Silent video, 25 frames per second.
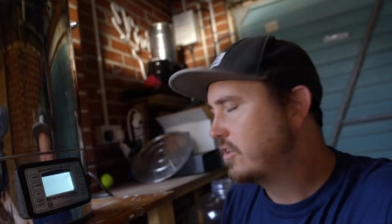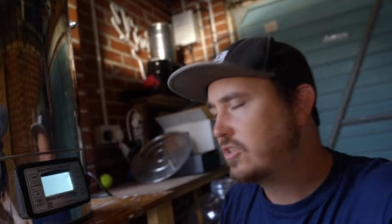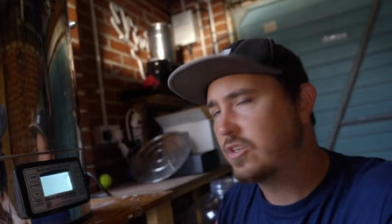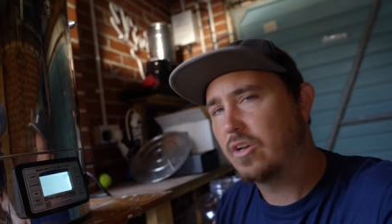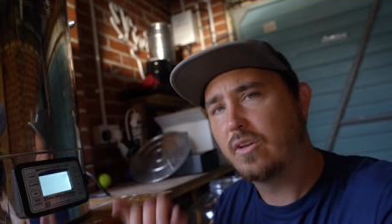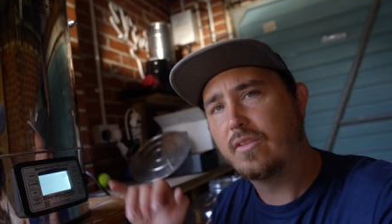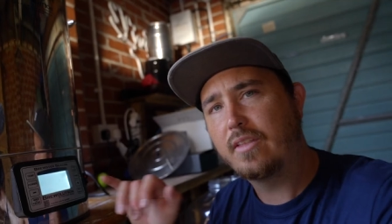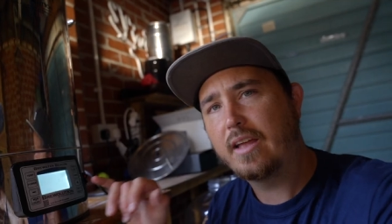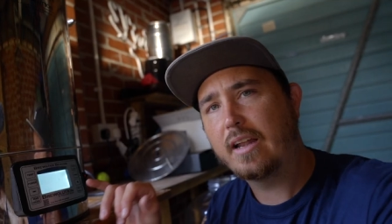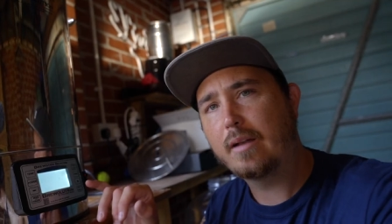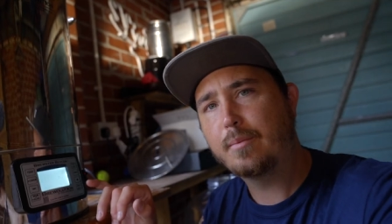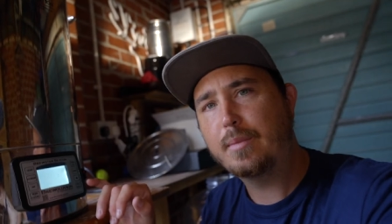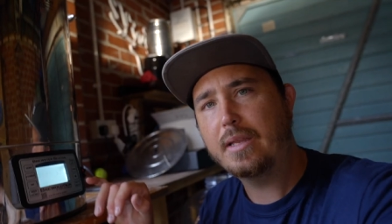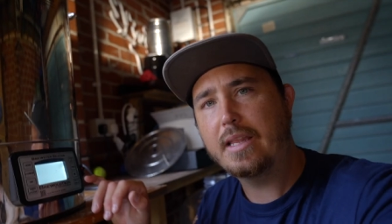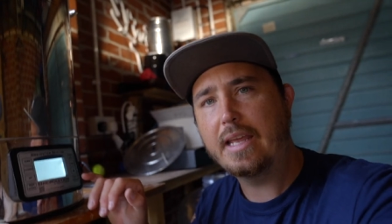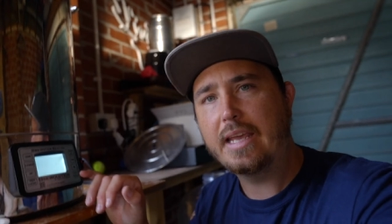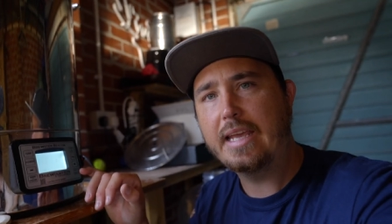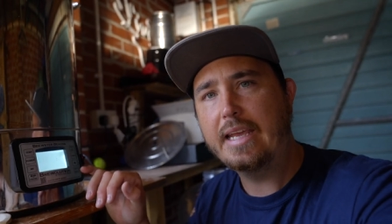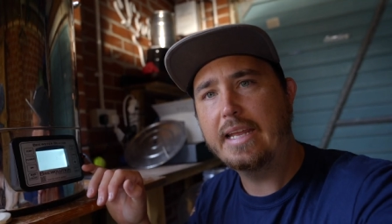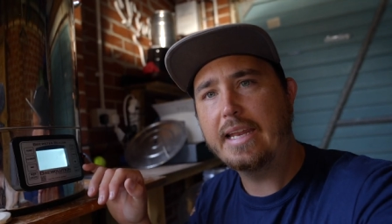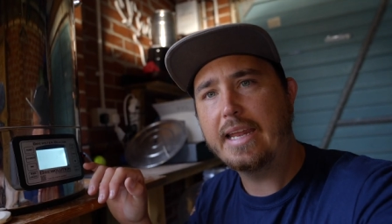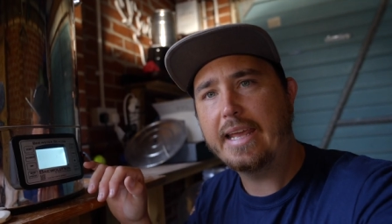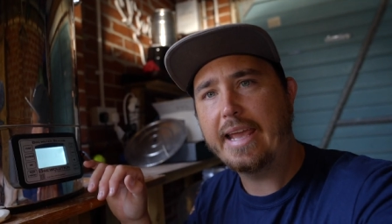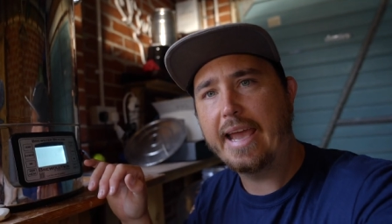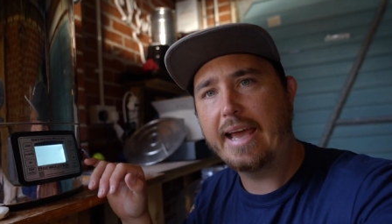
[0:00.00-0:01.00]
So that'll be the
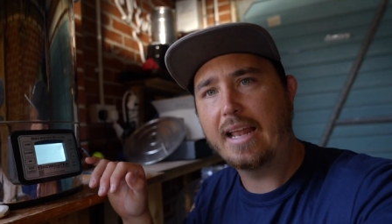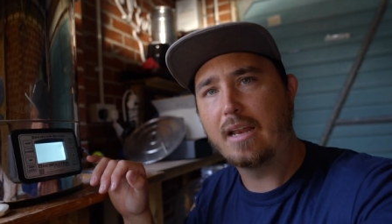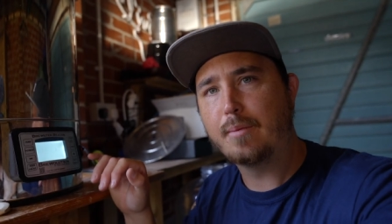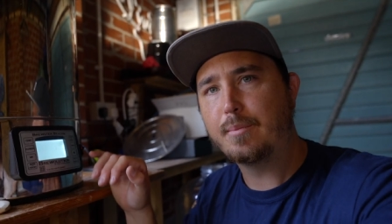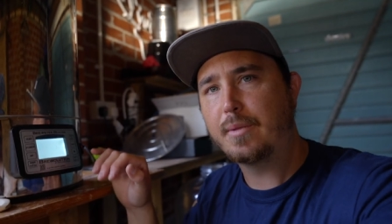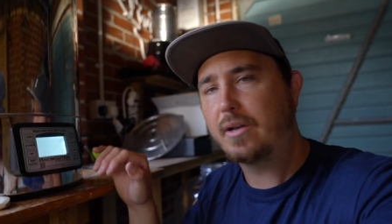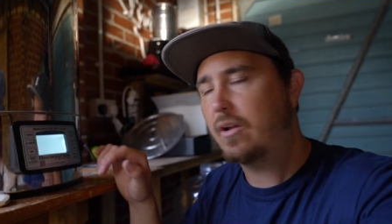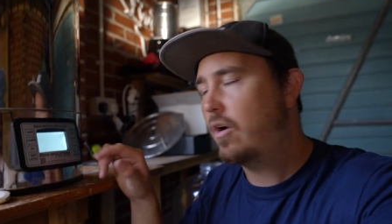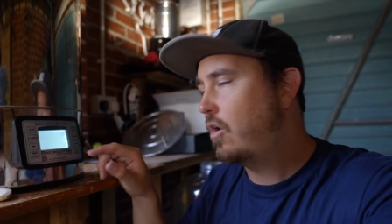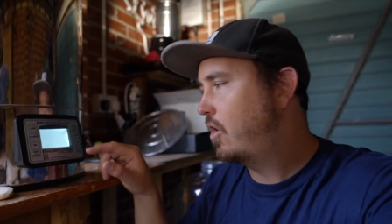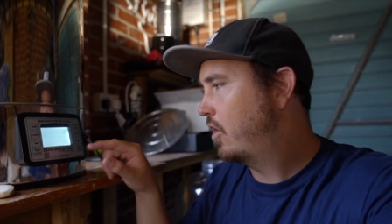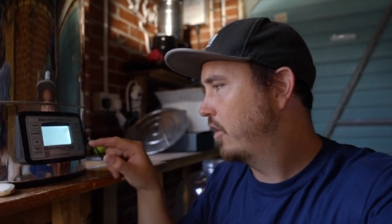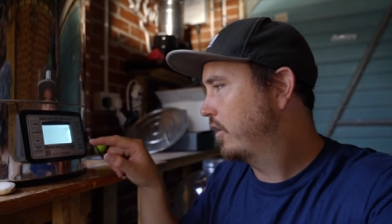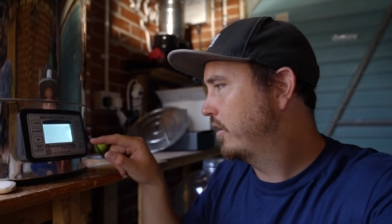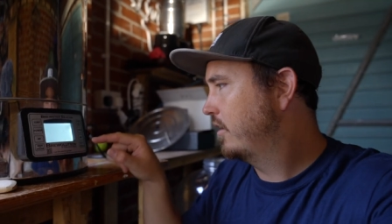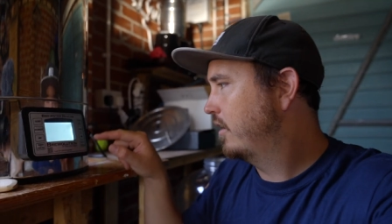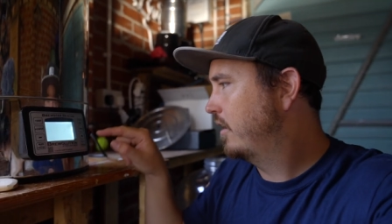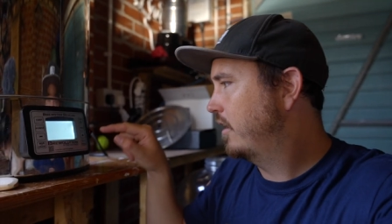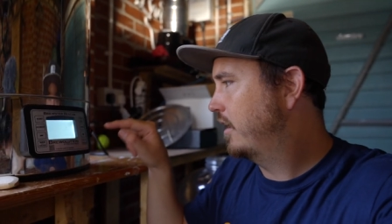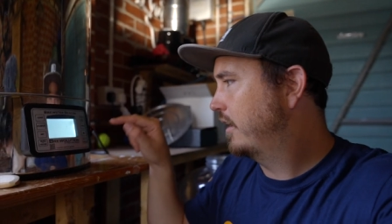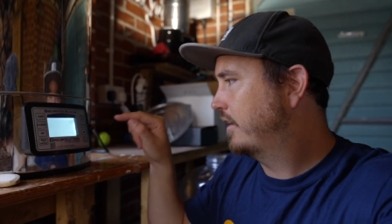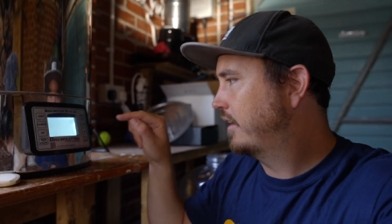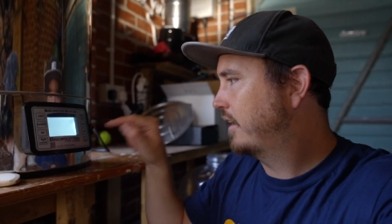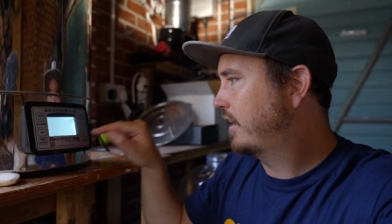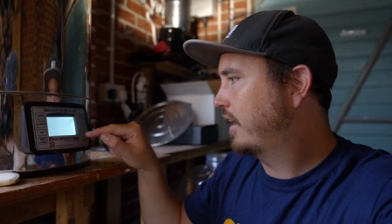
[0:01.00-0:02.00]
heating element on
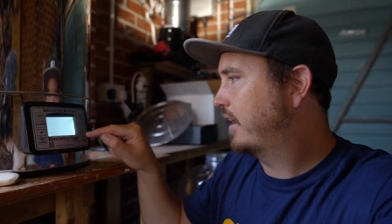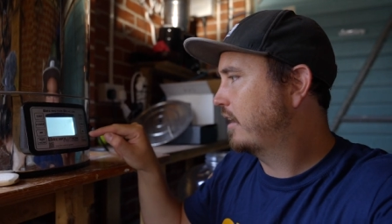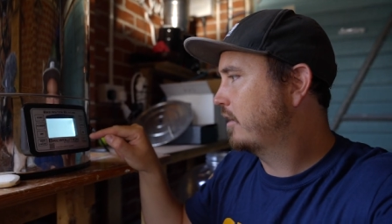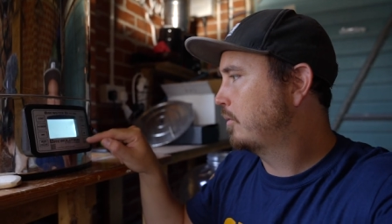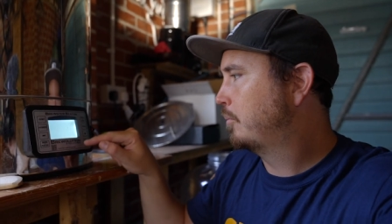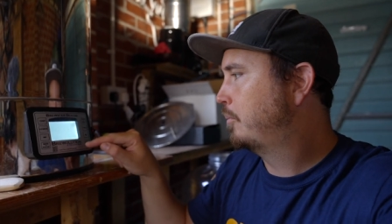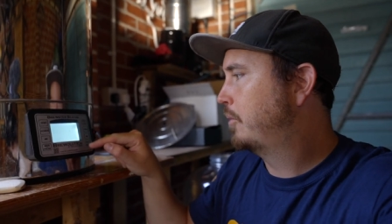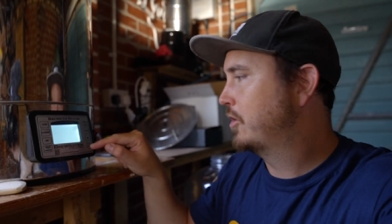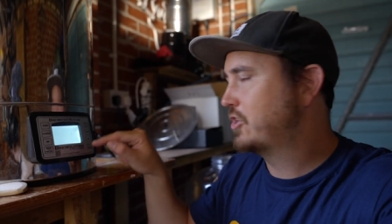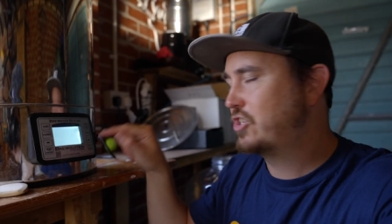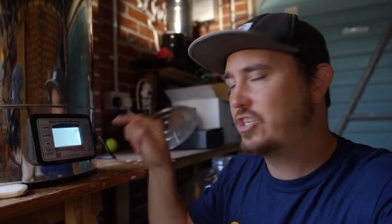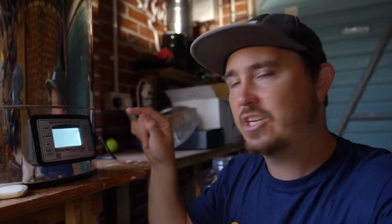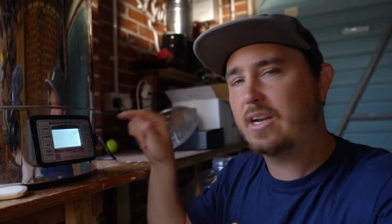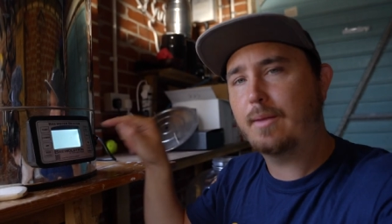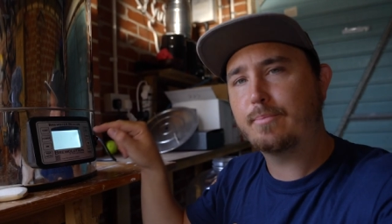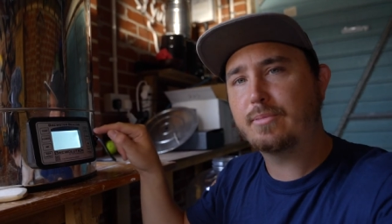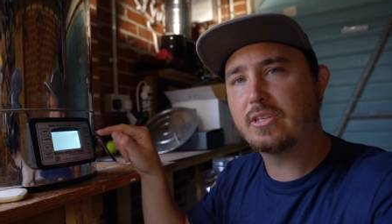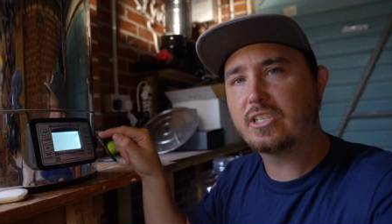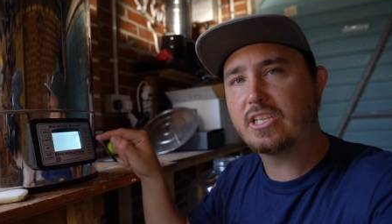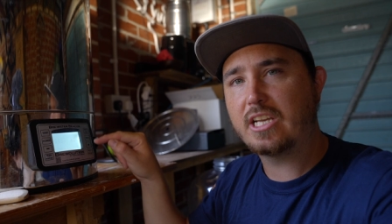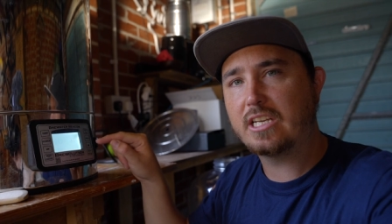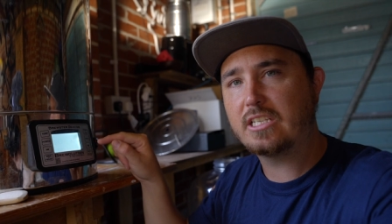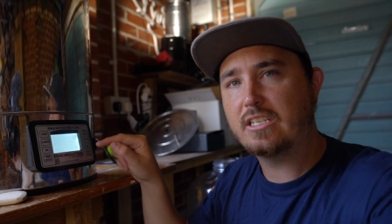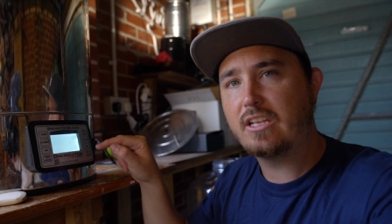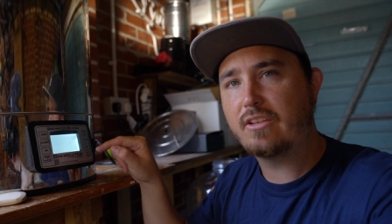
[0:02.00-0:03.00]
and then it'll push it up to
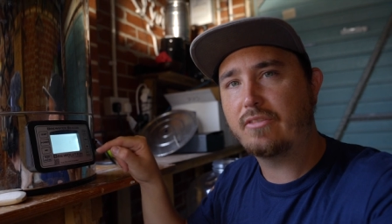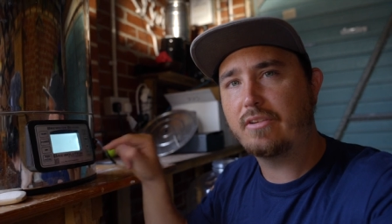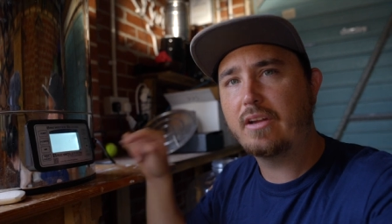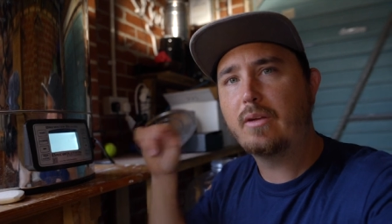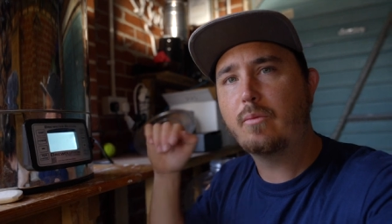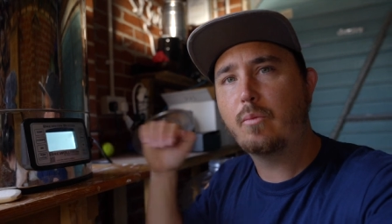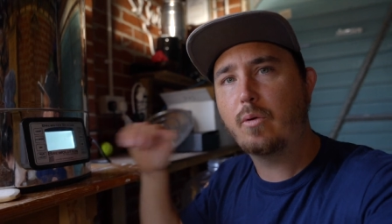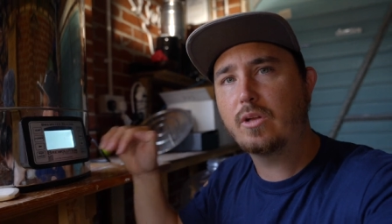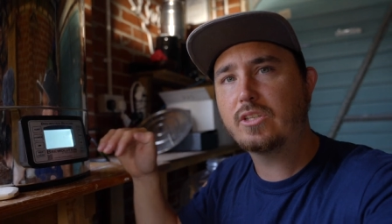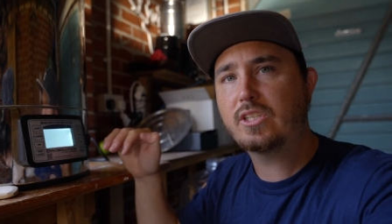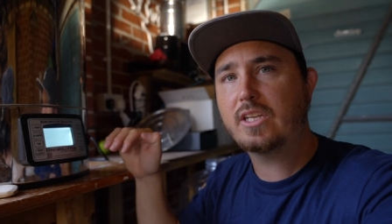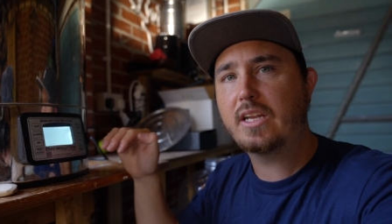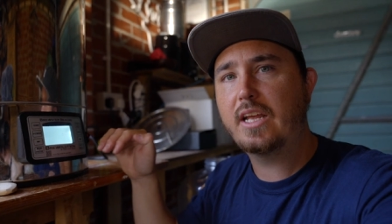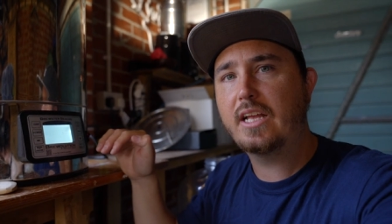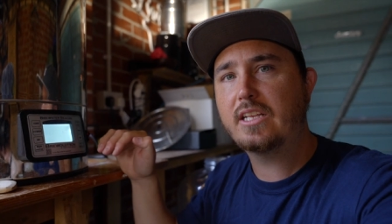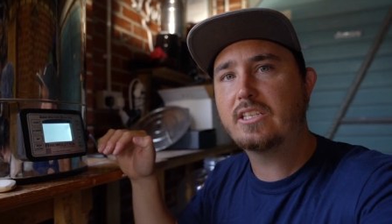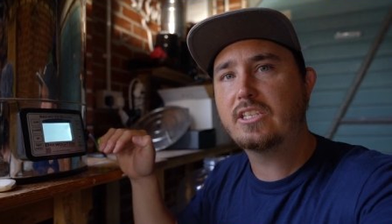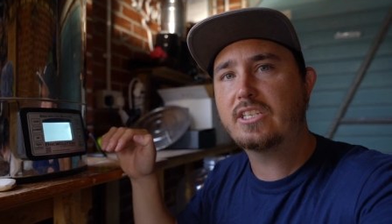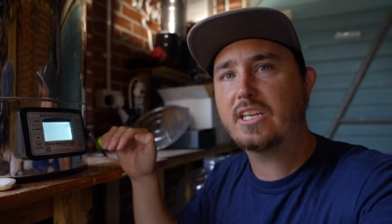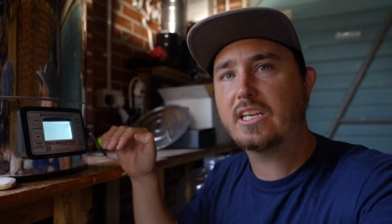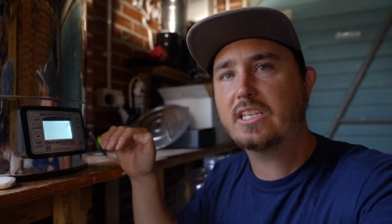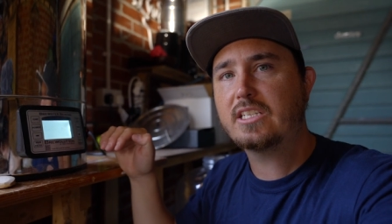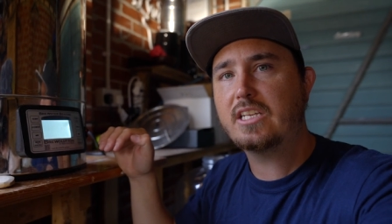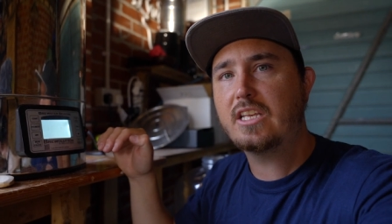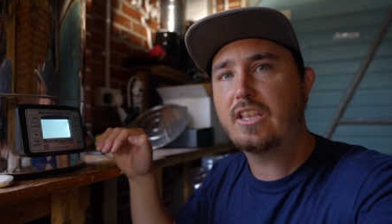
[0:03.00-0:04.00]
63 and once it hits
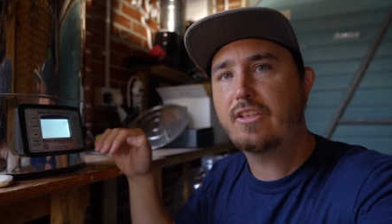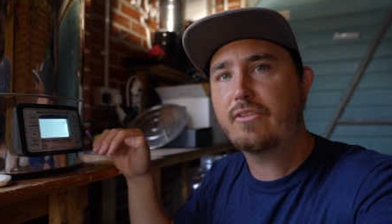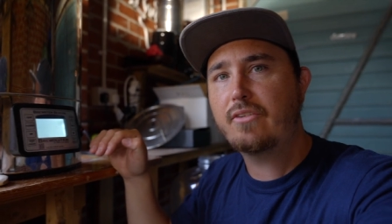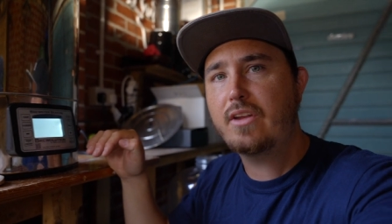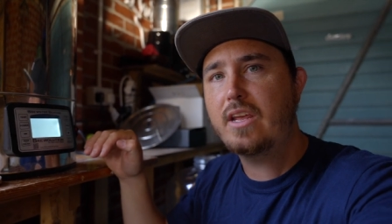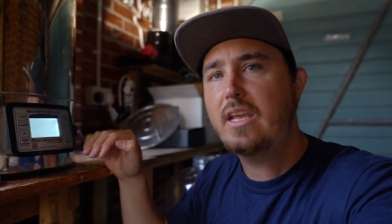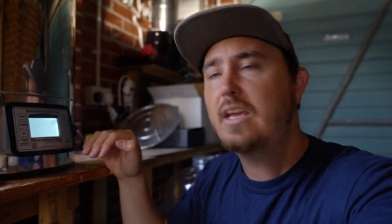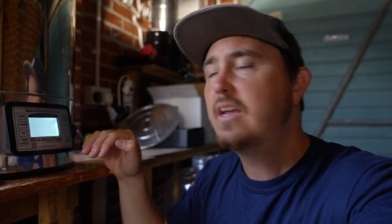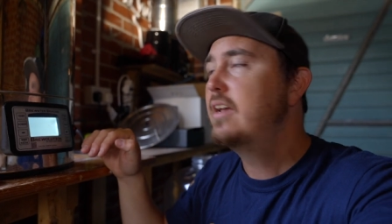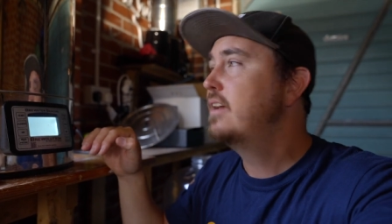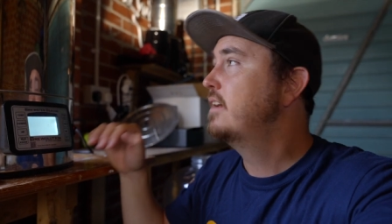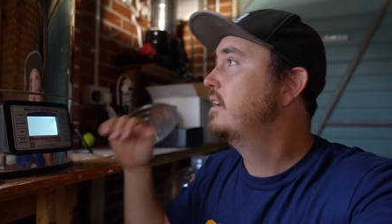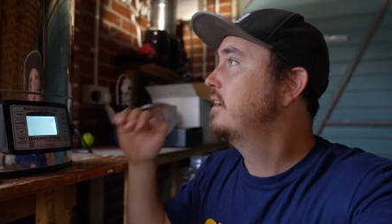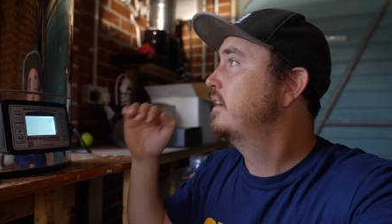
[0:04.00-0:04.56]
63,